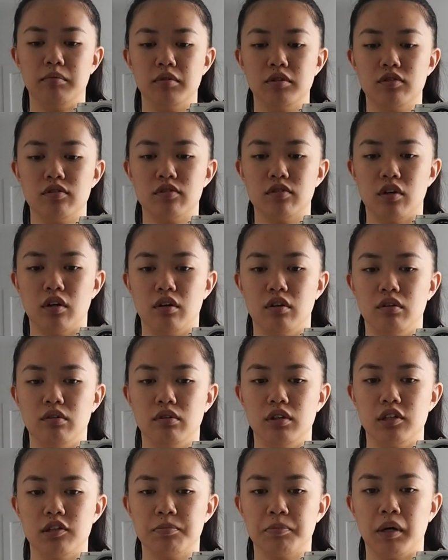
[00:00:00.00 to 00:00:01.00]

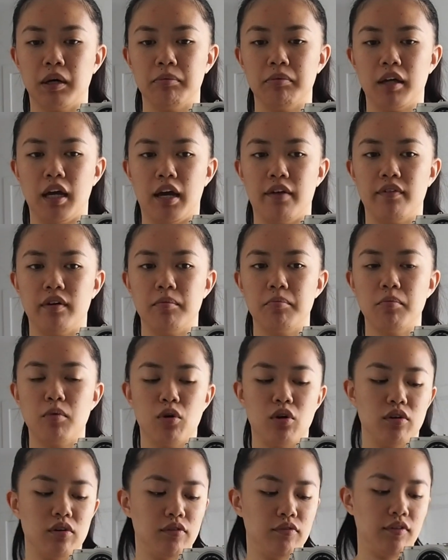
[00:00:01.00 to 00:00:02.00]
So it's probably having
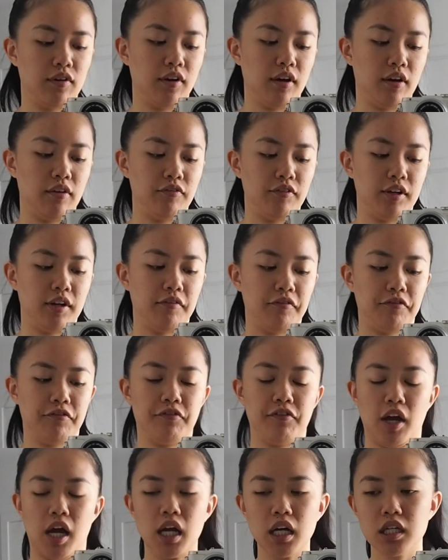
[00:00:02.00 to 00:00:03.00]
more of an
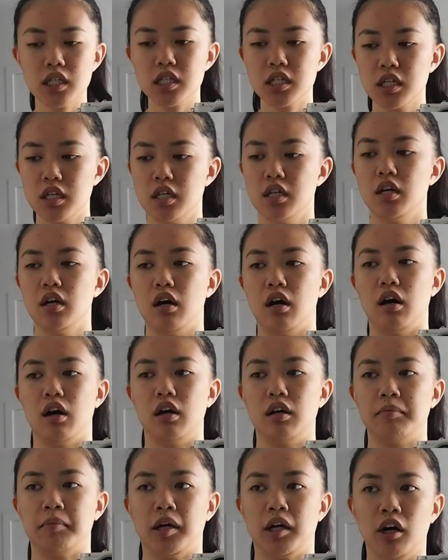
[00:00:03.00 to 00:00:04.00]
effect
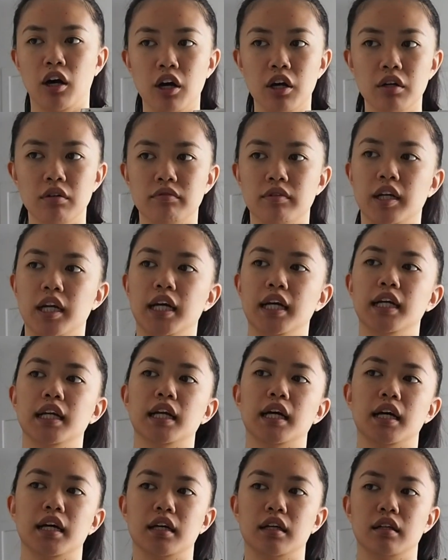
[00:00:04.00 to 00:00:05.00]
on my heart
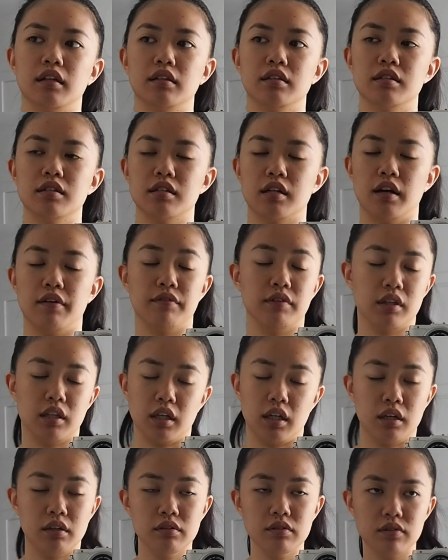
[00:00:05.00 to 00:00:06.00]
rate and
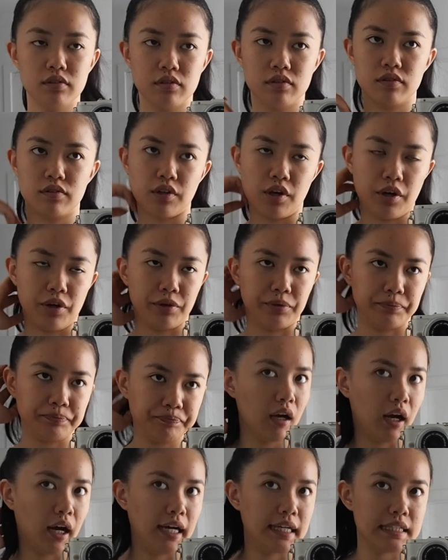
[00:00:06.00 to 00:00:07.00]
everything else. So
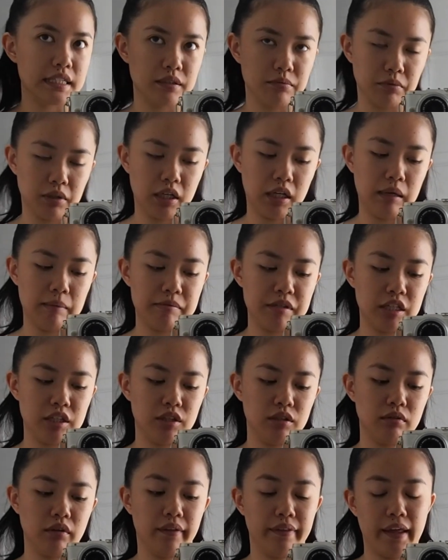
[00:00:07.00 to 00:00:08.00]
I did want to update
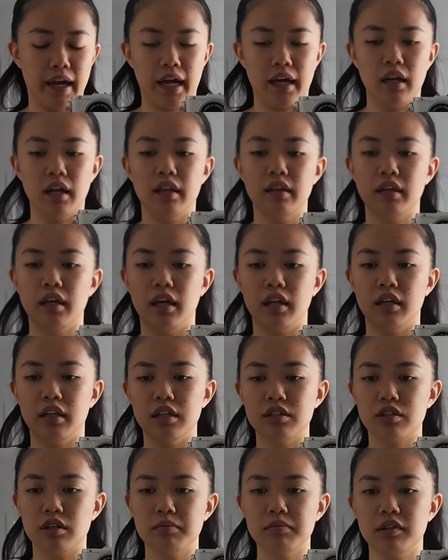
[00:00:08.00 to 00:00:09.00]
you on that. And then
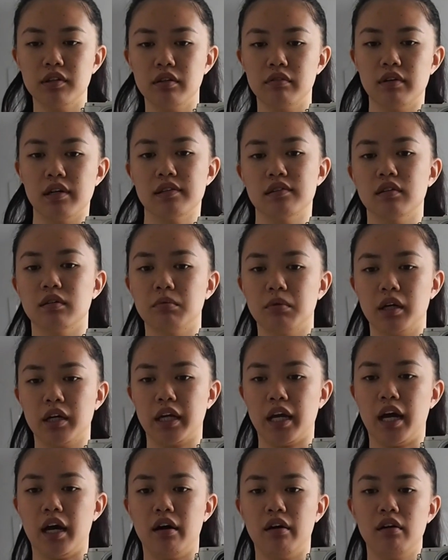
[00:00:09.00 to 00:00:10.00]
in terms of the rest of the
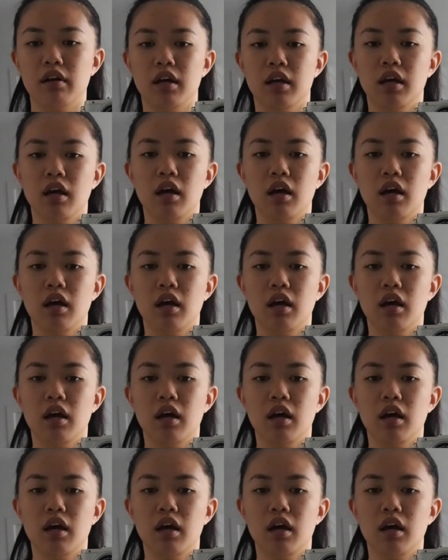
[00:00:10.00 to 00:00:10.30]
workout,